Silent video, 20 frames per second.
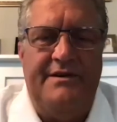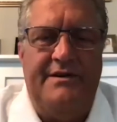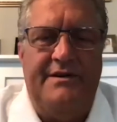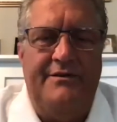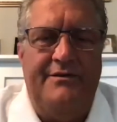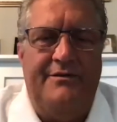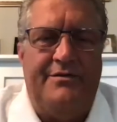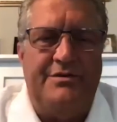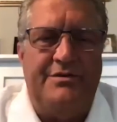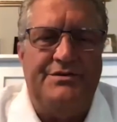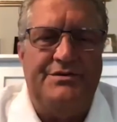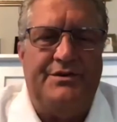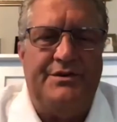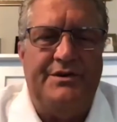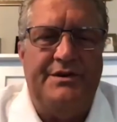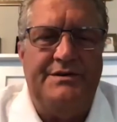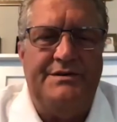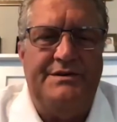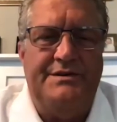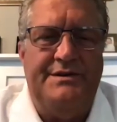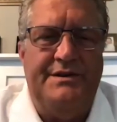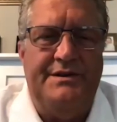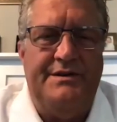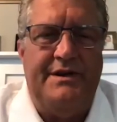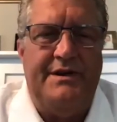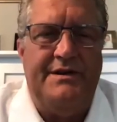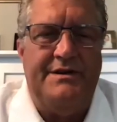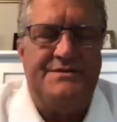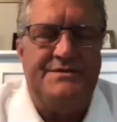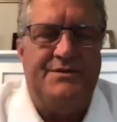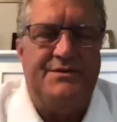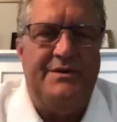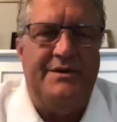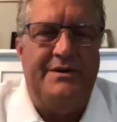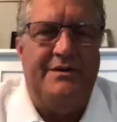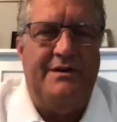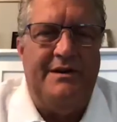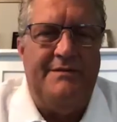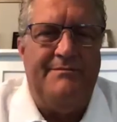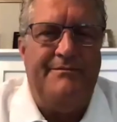you for joining today as
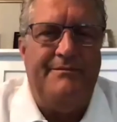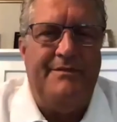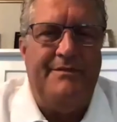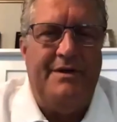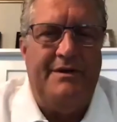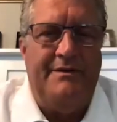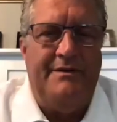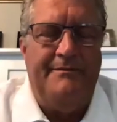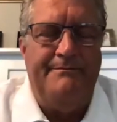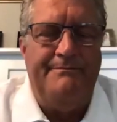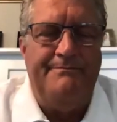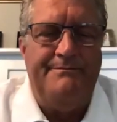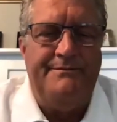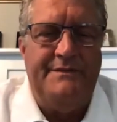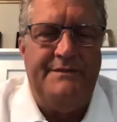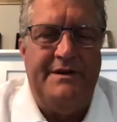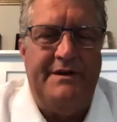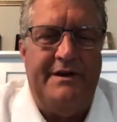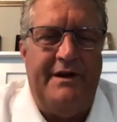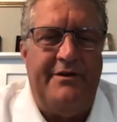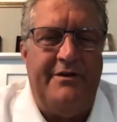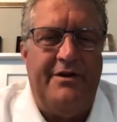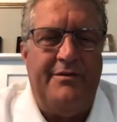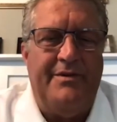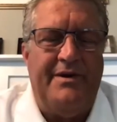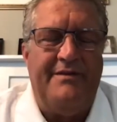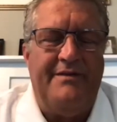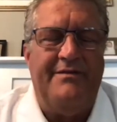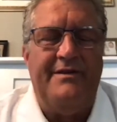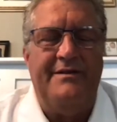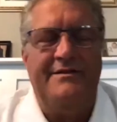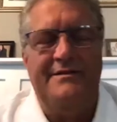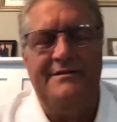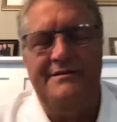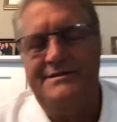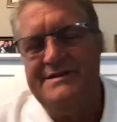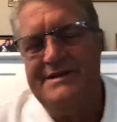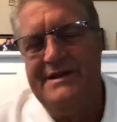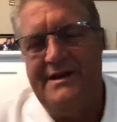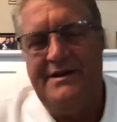well. I'm Eric McVey,
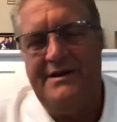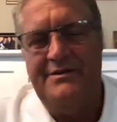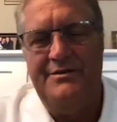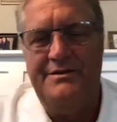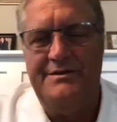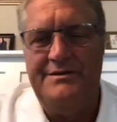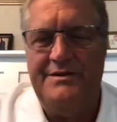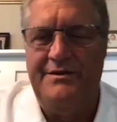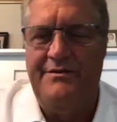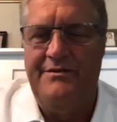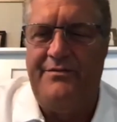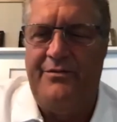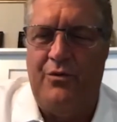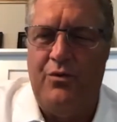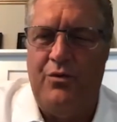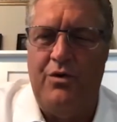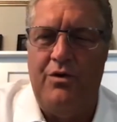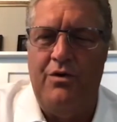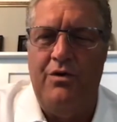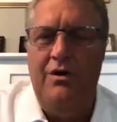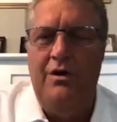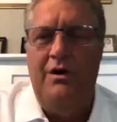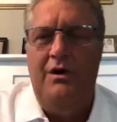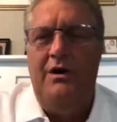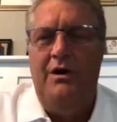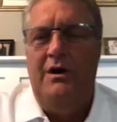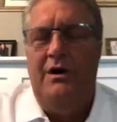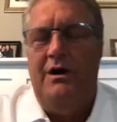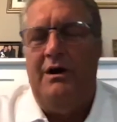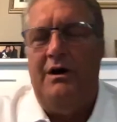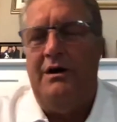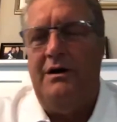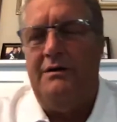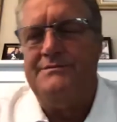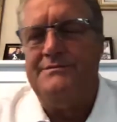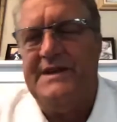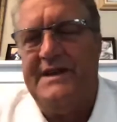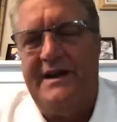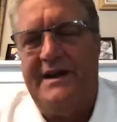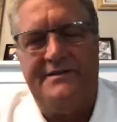CIO at Tier 4.
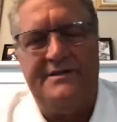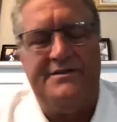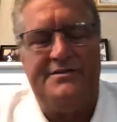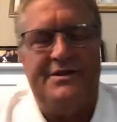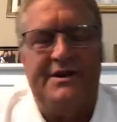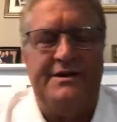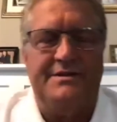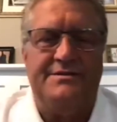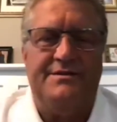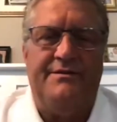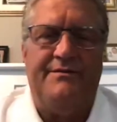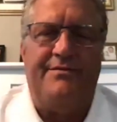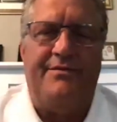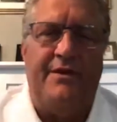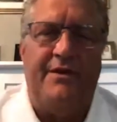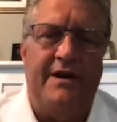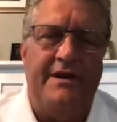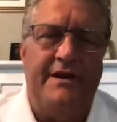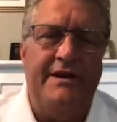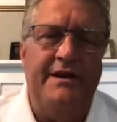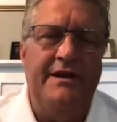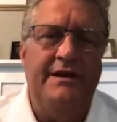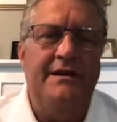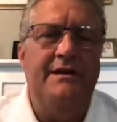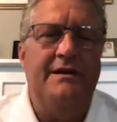Take out the trash on Friday.